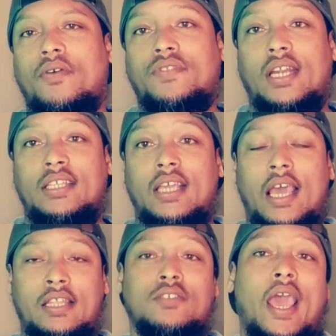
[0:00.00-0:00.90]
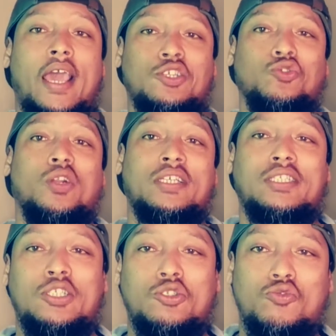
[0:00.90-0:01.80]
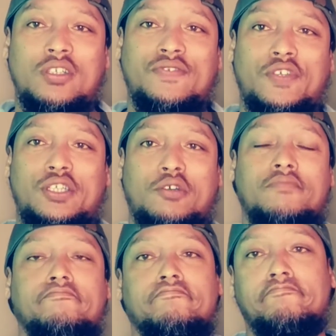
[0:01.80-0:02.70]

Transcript: of traits as you're listening to this video,